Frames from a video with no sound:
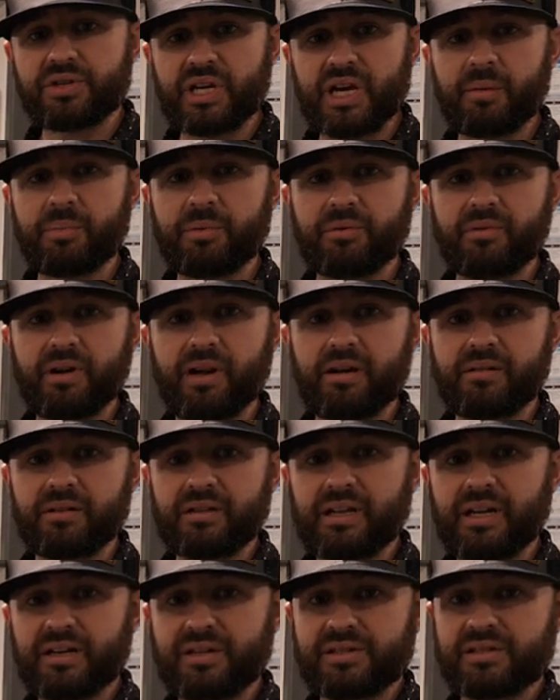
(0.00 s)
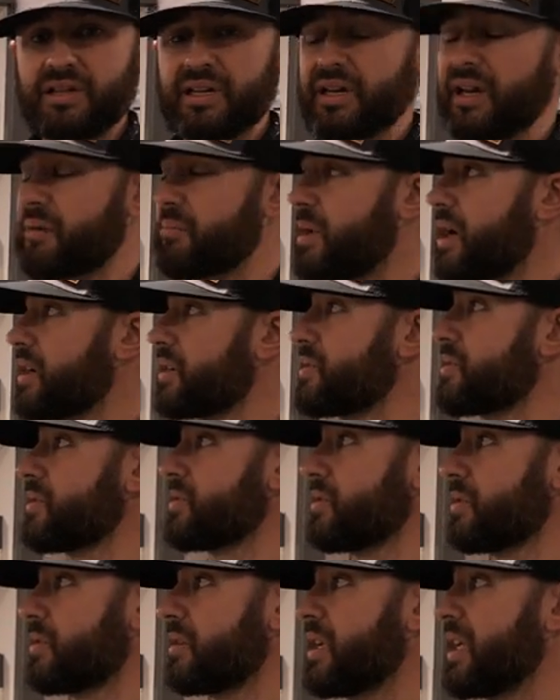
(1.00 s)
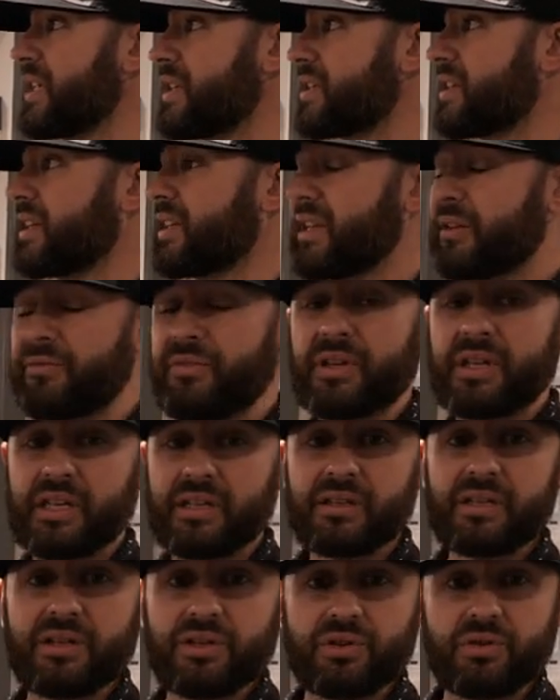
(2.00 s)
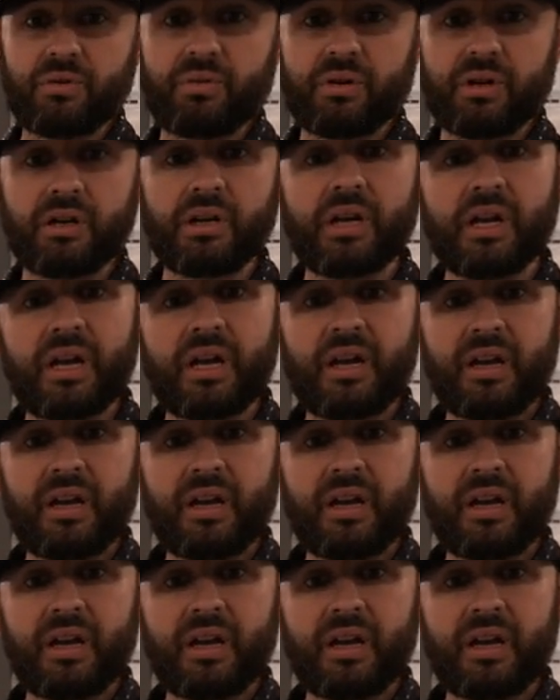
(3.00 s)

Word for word: shopping around, a lot of slide out boxes are significantly shorter.